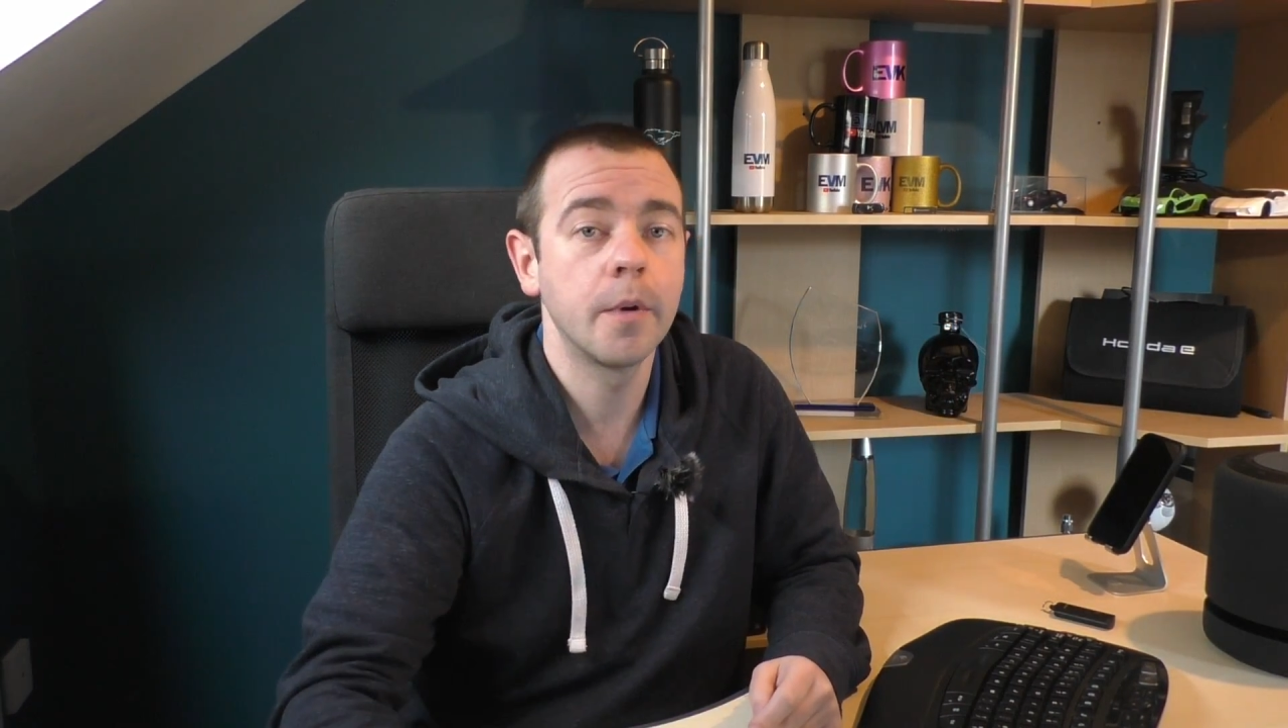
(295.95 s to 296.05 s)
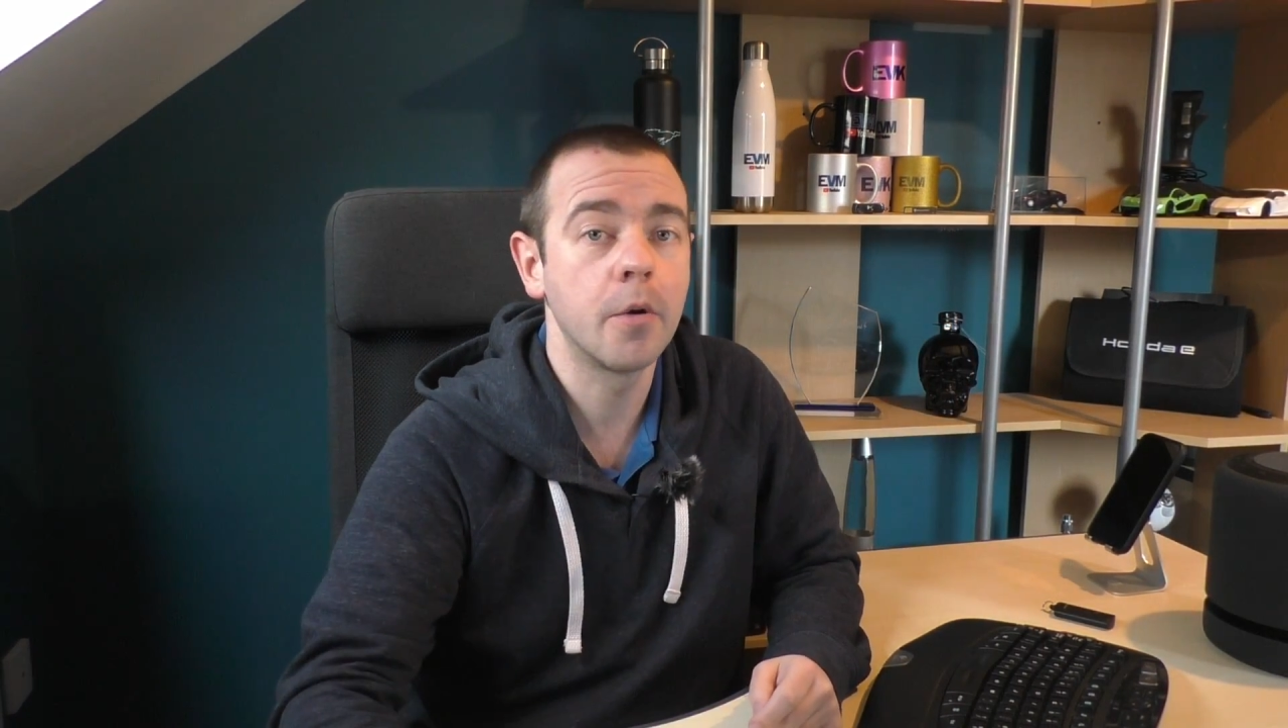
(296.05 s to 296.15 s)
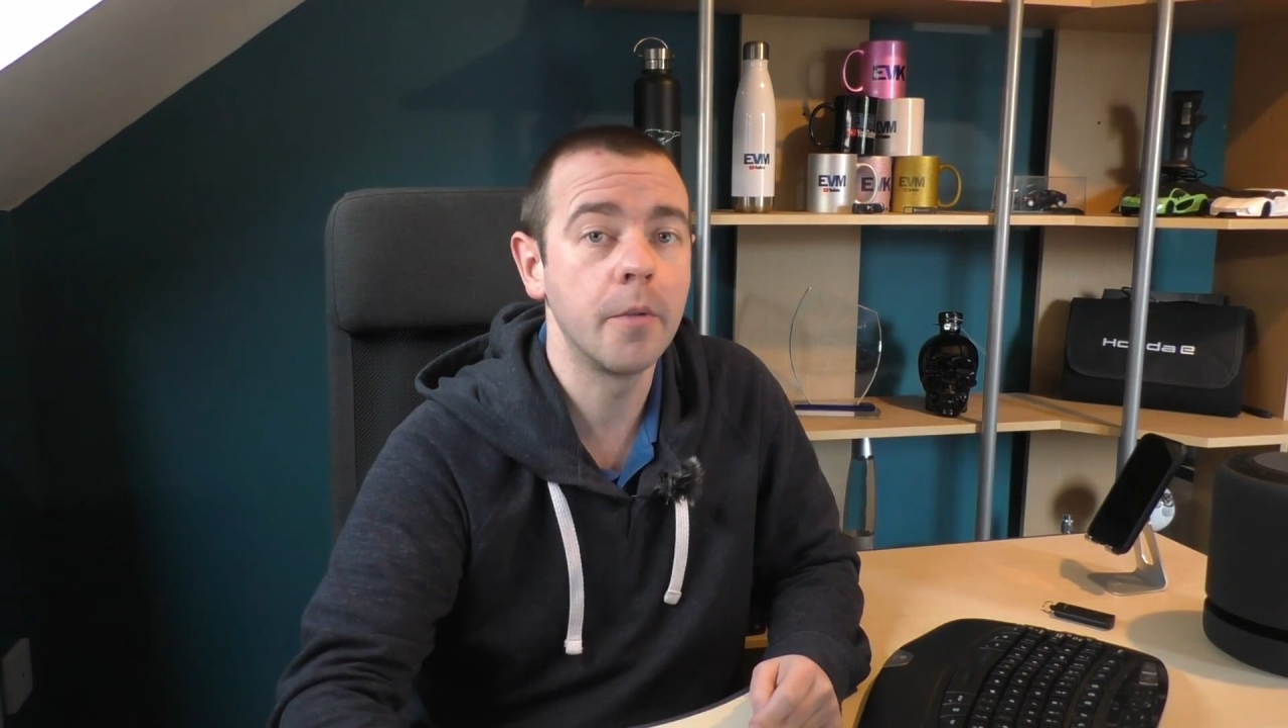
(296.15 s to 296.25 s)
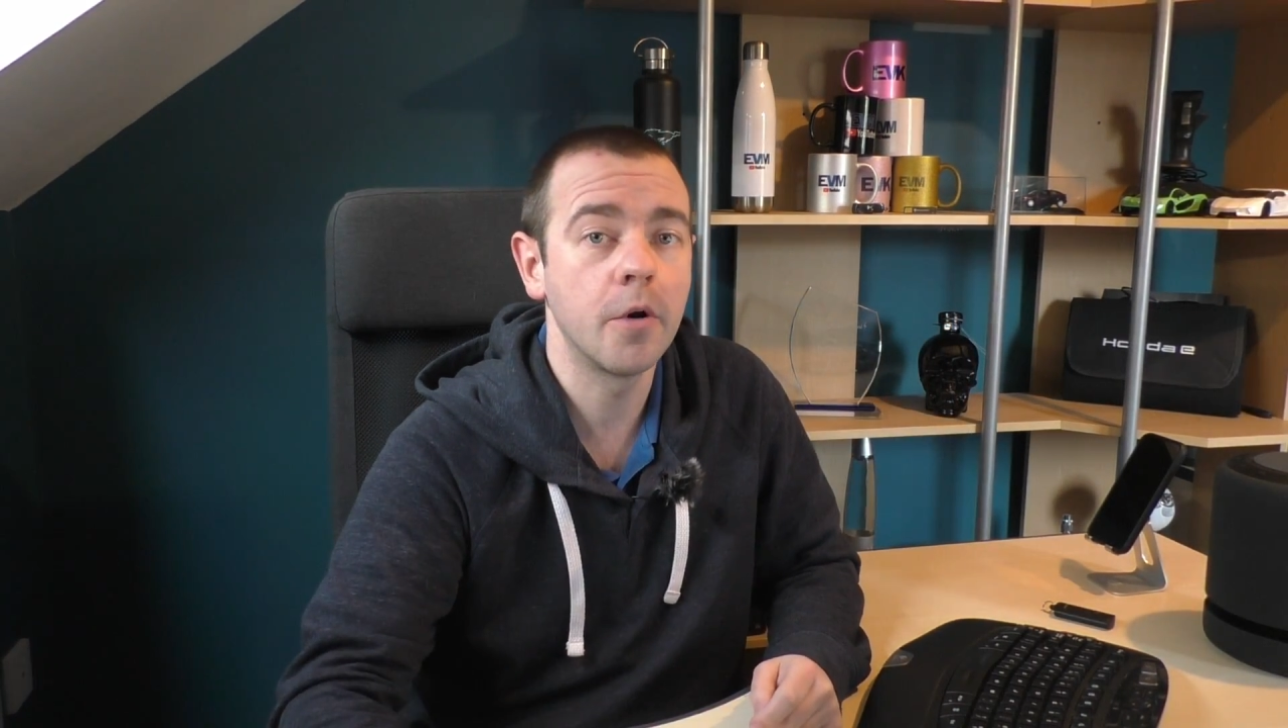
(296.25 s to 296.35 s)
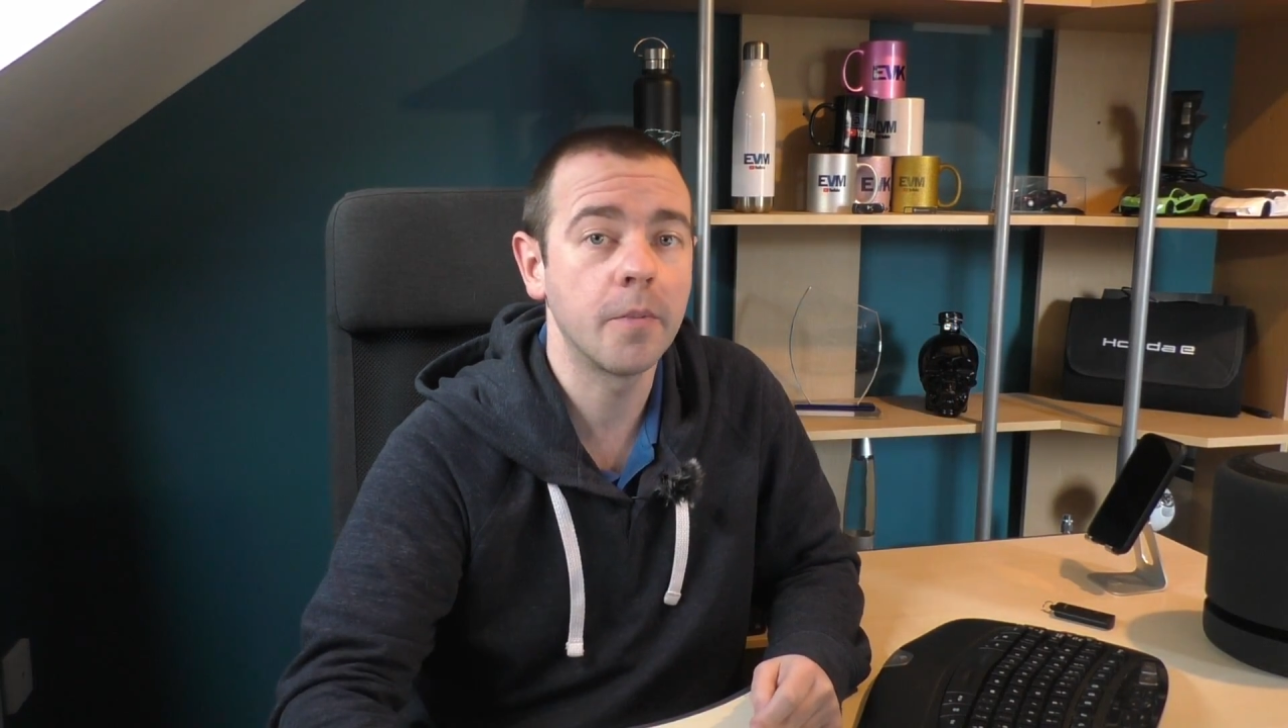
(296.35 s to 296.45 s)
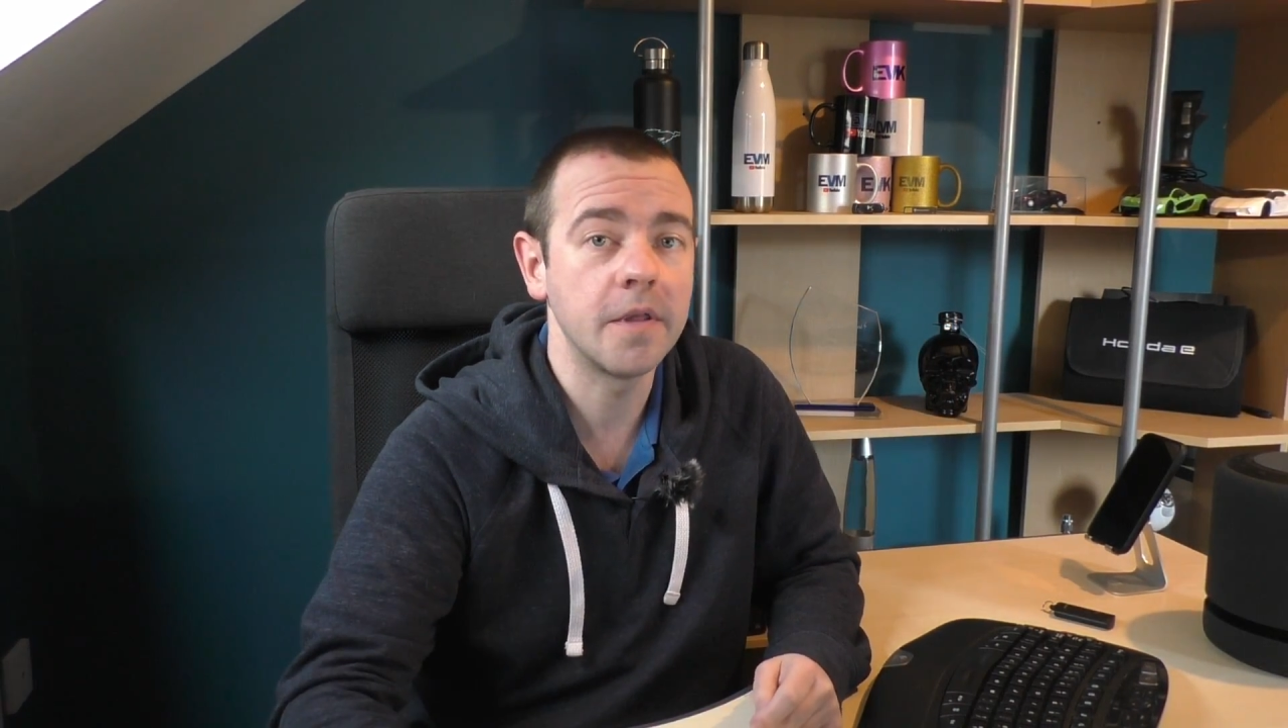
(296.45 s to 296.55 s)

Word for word: be coming up